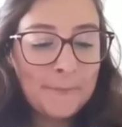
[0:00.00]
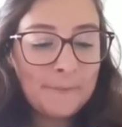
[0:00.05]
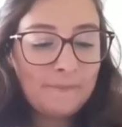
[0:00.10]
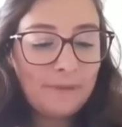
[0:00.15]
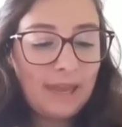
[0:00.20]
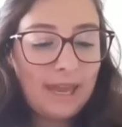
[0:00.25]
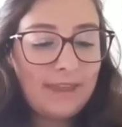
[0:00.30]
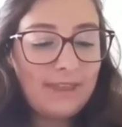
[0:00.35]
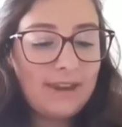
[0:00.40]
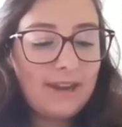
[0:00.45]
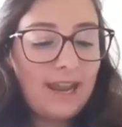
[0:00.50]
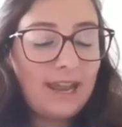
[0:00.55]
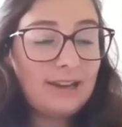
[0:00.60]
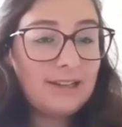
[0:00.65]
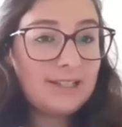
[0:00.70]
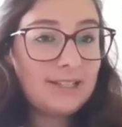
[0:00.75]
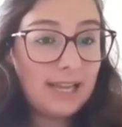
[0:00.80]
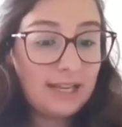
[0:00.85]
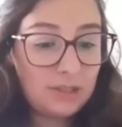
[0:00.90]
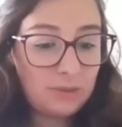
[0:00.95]
Okay, the
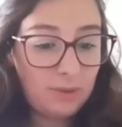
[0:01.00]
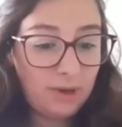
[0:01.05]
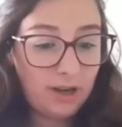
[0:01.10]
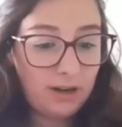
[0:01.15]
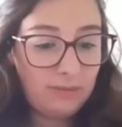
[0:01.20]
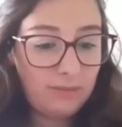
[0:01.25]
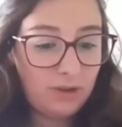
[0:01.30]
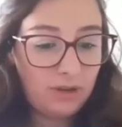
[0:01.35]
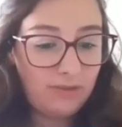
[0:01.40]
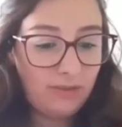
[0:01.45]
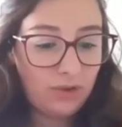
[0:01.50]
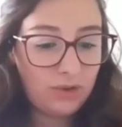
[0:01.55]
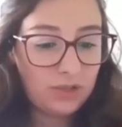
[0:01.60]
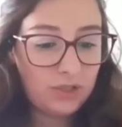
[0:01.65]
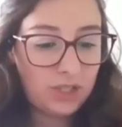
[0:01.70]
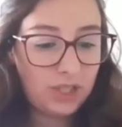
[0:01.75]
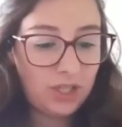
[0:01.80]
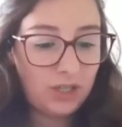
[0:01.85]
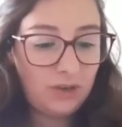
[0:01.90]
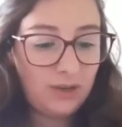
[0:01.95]
next sense we're going to move on
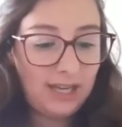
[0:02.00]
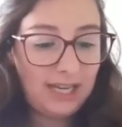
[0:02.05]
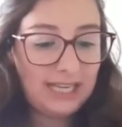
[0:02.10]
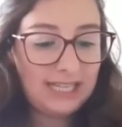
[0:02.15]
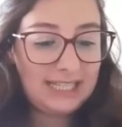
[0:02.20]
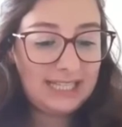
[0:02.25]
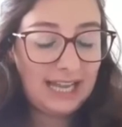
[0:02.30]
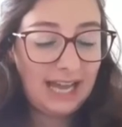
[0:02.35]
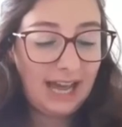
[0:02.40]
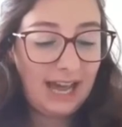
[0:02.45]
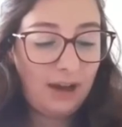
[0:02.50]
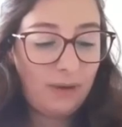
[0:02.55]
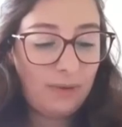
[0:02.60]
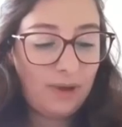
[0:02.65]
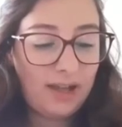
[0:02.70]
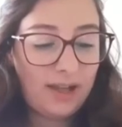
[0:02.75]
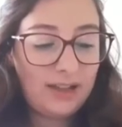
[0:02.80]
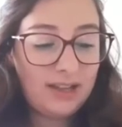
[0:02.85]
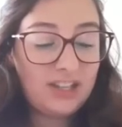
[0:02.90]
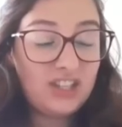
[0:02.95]
to is
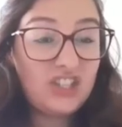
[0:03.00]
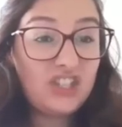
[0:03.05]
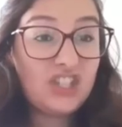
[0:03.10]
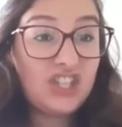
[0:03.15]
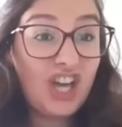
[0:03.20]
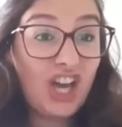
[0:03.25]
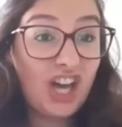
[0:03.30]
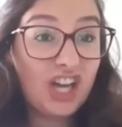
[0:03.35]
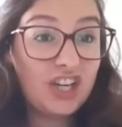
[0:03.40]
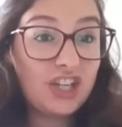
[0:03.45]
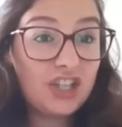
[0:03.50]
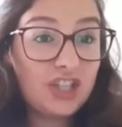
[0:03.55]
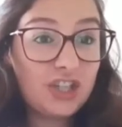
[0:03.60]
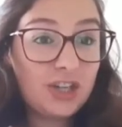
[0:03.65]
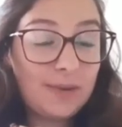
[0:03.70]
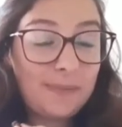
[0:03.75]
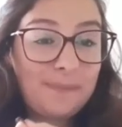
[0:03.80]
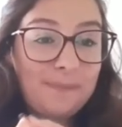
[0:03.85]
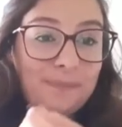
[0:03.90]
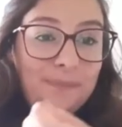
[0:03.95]
our touch.
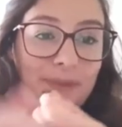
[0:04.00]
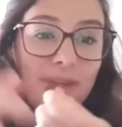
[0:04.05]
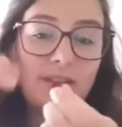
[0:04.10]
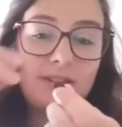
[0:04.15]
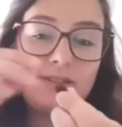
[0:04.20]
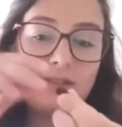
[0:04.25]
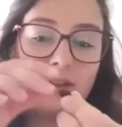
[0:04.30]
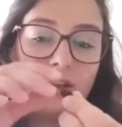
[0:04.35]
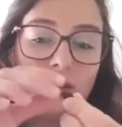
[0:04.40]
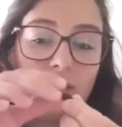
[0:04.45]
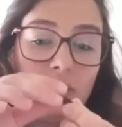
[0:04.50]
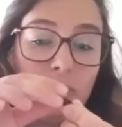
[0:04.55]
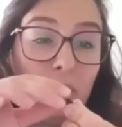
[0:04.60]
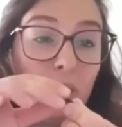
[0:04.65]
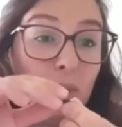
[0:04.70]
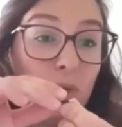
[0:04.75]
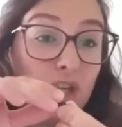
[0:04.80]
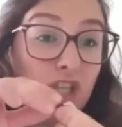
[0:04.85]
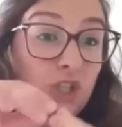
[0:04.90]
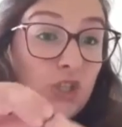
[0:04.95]
So you might
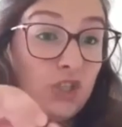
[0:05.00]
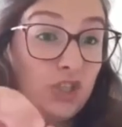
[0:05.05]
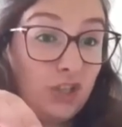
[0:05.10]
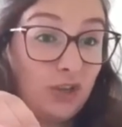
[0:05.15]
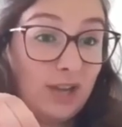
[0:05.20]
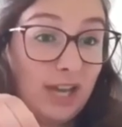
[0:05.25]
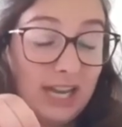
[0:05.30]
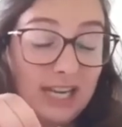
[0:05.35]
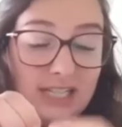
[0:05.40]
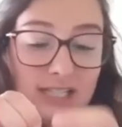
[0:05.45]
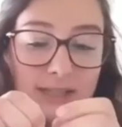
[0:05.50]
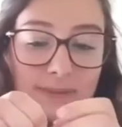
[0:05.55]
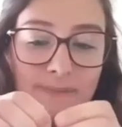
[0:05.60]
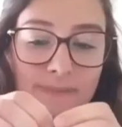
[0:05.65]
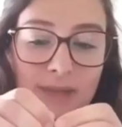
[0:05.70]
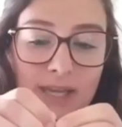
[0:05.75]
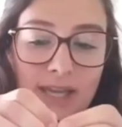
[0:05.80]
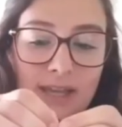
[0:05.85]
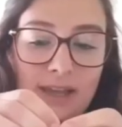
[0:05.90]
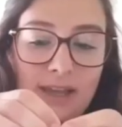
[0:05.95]
want to use two hands.
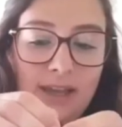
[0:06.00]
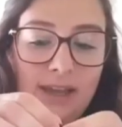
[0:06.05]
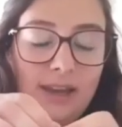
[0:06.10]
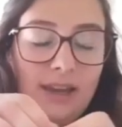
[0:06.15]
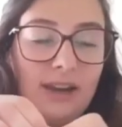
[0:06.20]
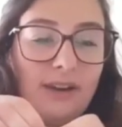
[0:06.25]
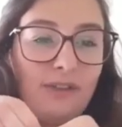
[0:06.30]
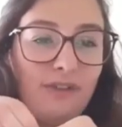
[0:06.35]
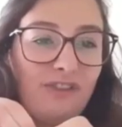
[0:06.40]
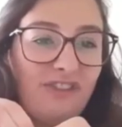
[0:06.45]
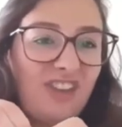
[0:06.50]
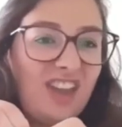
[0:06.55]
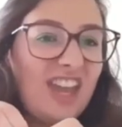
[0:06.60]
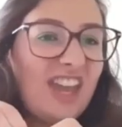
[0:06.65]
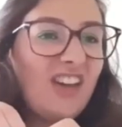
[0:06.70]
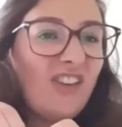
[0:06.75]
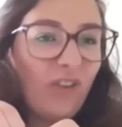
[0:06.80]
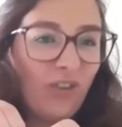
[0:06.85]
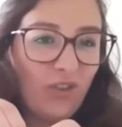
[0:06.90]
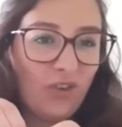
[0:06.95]
You're going to
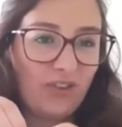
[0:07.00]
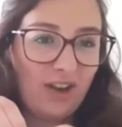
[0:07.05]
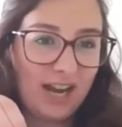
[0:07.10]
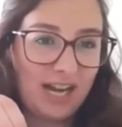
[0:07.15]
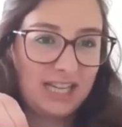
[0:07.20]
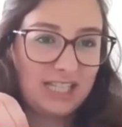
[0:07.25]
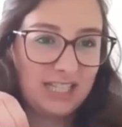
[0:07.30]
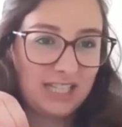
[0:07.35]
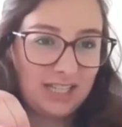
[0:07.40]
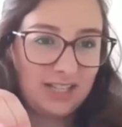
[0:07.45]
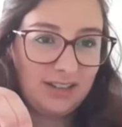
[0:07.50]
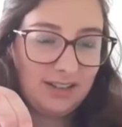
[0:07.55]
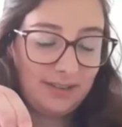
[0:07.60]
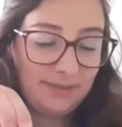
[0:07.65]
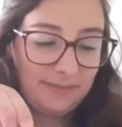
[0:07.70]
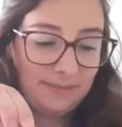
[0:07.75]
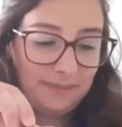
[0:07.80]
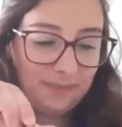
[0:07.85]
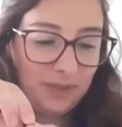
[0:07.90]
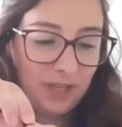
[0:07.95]
feel the raisin.
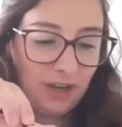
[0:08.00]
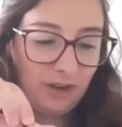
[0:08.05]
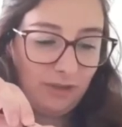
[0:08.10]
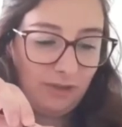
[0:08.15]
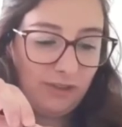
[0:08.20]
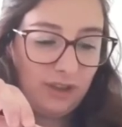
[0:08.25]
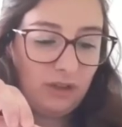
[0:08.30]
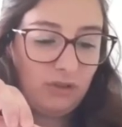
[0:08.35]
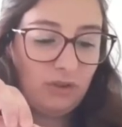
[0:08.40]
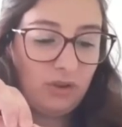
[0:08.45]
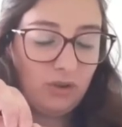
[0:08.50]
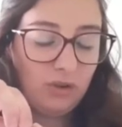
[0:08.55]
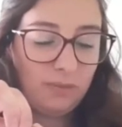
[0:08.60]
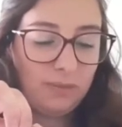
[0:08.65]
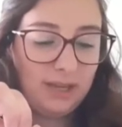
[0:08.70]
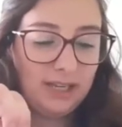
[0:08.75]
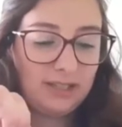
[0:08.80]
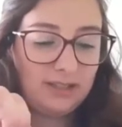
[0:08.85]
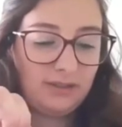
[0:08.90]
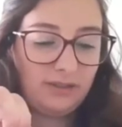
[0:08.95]
You're going to feel your
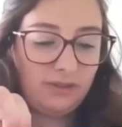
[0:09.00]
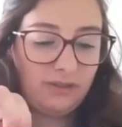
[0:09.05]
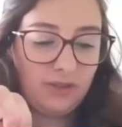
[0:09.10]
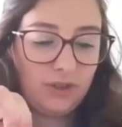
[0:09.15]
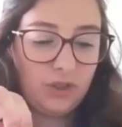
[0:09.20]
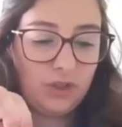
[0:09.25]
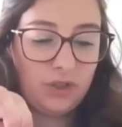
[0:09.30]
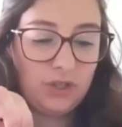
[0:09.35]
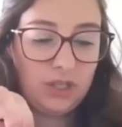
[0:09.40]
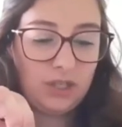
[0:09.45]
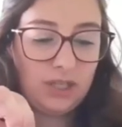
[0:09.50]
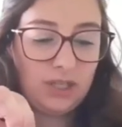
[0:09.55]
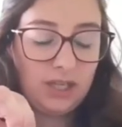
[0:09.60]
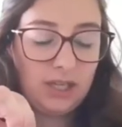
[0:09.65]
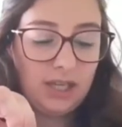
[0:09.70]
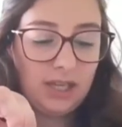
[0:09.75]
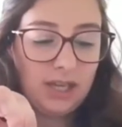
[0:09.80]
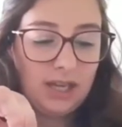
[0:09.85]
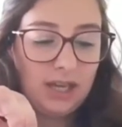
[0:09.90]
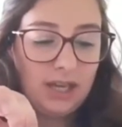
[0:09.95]
piece of food.
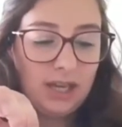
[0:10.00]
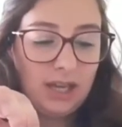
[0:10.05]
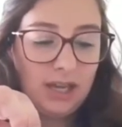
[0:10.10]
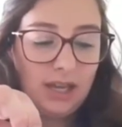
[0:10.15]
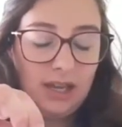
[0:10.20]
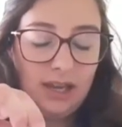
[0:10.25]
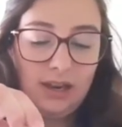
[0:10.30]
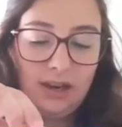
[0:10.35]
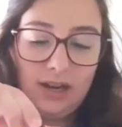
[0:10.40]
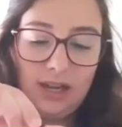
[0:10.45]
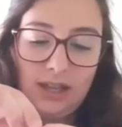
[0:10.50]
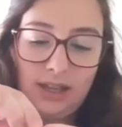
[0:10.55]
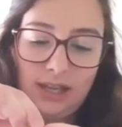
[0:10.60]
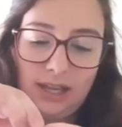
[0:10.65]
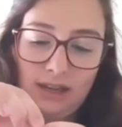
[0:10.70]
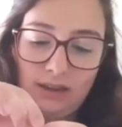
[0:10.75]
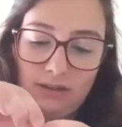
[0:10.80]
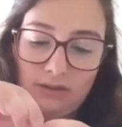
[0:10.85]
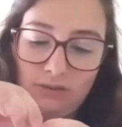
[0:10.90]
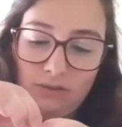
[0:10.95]
You're going to
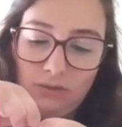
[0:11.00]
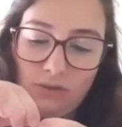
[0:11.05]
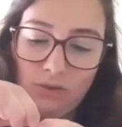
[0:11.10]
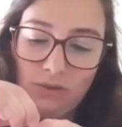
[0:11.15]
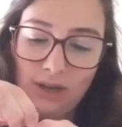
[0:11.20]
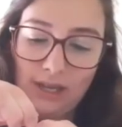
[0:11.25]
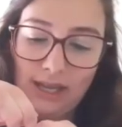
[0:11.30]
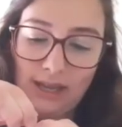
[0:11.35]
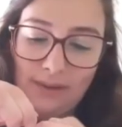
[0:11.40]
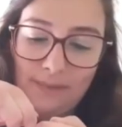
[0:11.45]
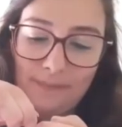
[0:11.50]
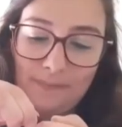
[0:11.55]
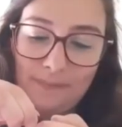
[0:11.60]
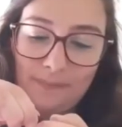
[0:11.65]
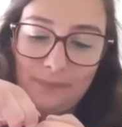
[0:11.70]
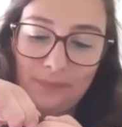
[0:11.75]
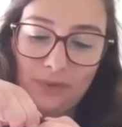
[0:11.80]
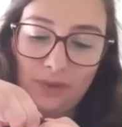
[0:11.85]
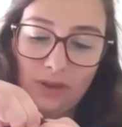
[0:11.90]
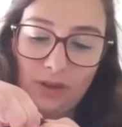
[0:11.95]
think, oh yeah,
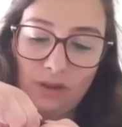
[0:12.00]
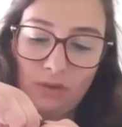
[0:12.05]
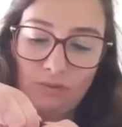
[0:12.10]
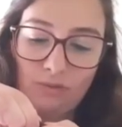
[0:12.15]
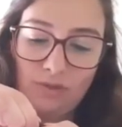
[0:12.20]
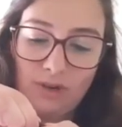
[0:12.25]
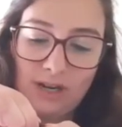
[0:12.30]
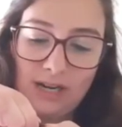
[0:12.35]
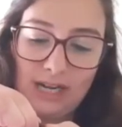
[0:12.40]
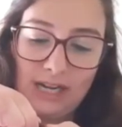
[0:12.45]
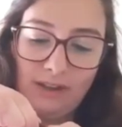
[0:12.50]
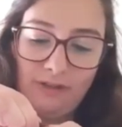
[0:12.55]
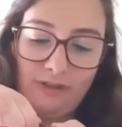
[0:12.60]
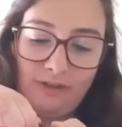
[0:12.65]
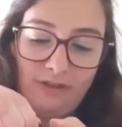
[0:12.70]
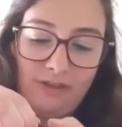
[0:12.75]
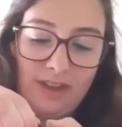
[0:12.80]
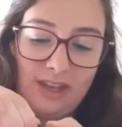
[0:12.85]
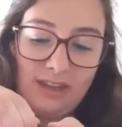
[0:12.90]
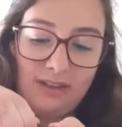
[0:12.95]
I can really
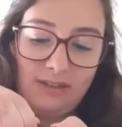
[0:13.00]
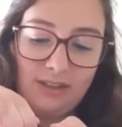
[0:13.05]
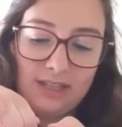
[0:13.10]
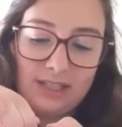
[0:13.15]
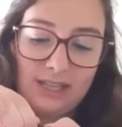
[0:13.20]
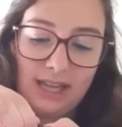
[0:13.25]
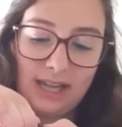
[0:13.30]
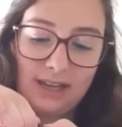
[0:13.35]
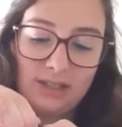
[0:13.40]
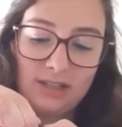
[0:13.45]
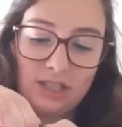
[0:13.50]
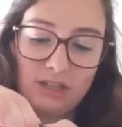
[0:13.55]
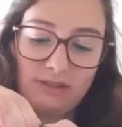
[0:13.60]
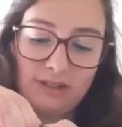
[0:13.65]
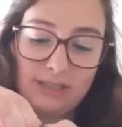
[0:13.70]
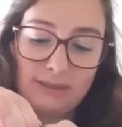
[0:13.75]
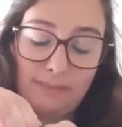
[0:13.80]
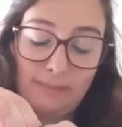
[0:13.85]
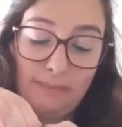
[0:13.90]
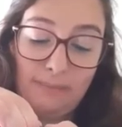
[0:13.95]
feel the texture.
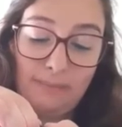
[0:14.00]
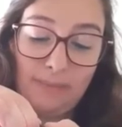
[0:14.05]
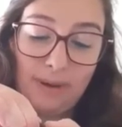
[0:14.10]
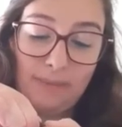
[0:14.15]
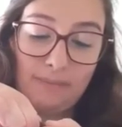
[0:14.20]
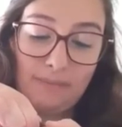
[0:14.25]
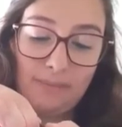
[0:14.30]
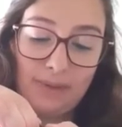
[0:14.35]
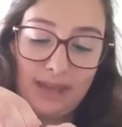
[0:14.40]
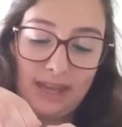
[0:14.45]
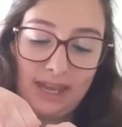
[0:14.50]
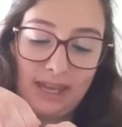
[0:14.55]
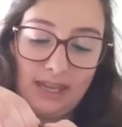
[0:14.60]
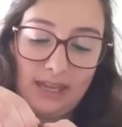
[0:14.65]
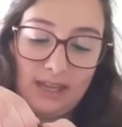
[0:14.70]
It's bumpy.